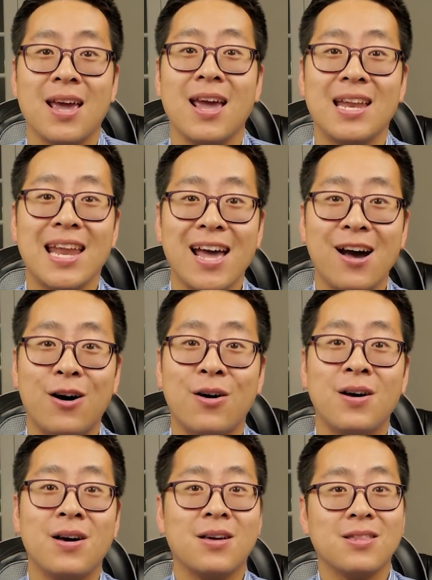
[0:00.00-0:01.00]
And
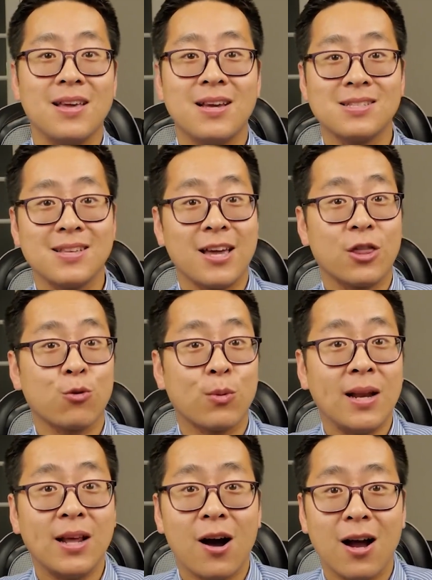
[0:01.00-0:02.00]
now, things like
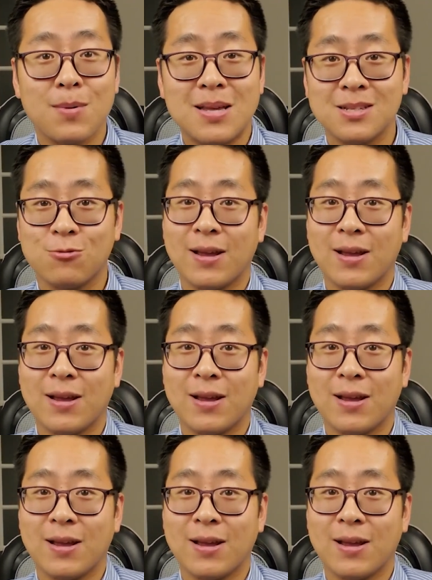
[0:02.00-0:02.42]
3D augmented